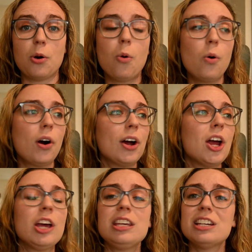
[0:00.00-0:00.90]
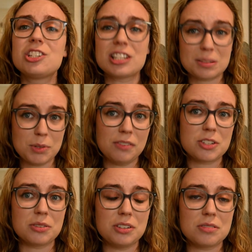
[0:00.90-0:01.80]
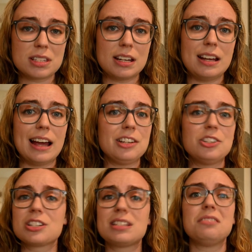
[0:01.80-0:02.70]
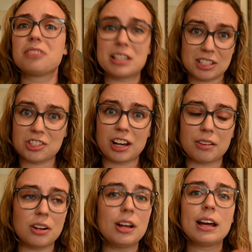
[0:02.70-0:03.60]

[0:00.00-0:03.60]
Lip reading: Or you just moved to a new city and you just need friends in general.